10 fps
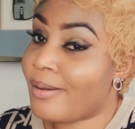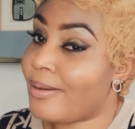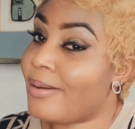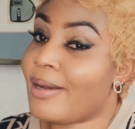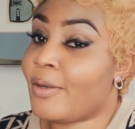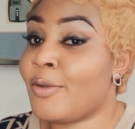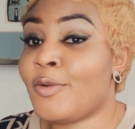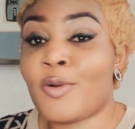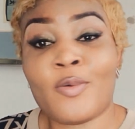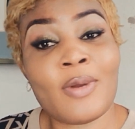I don't
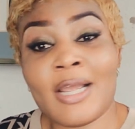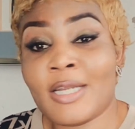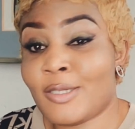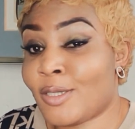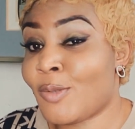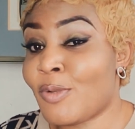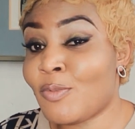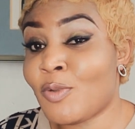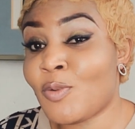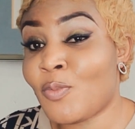know why someone
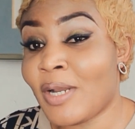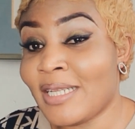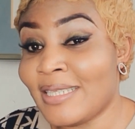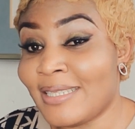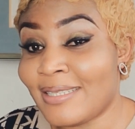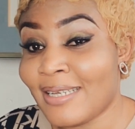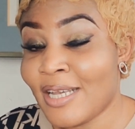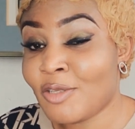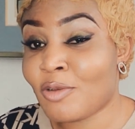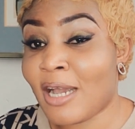wouldn't want
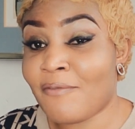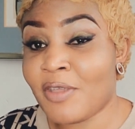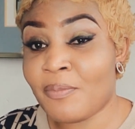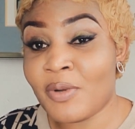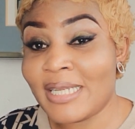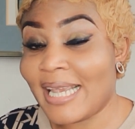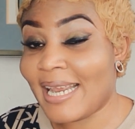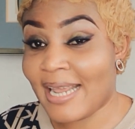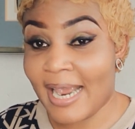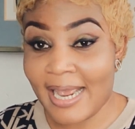to have their body
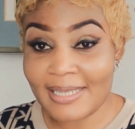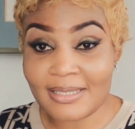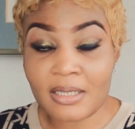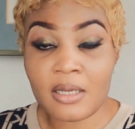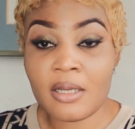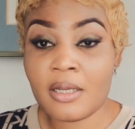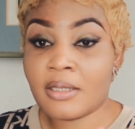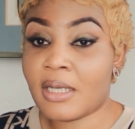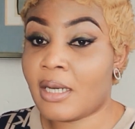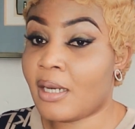enhanced.
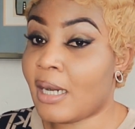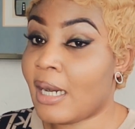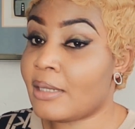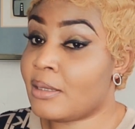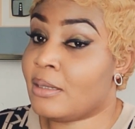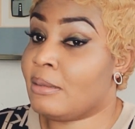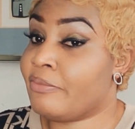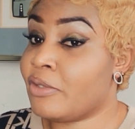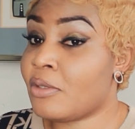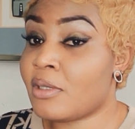Now, this
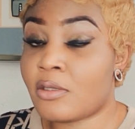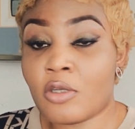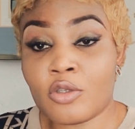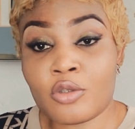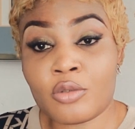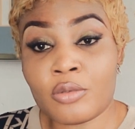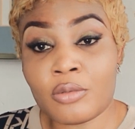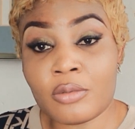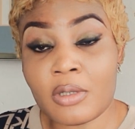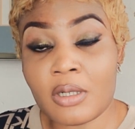video is not
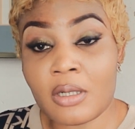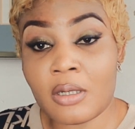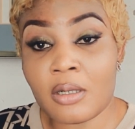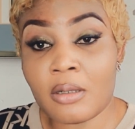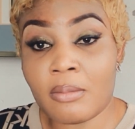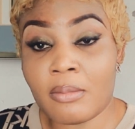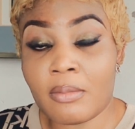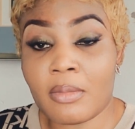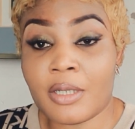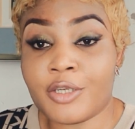to
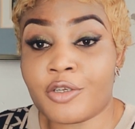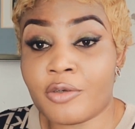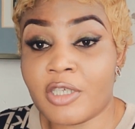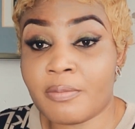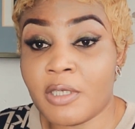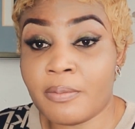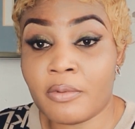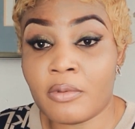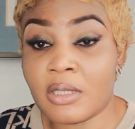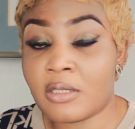encourage
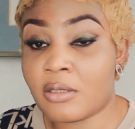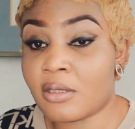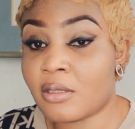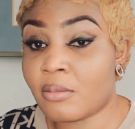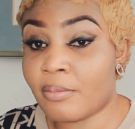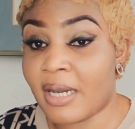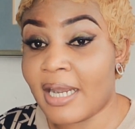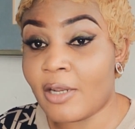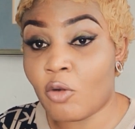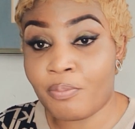people, it's just my
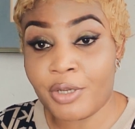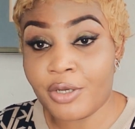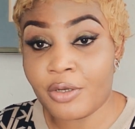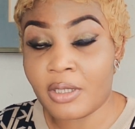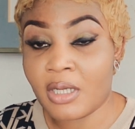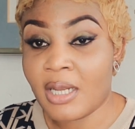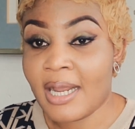opinion.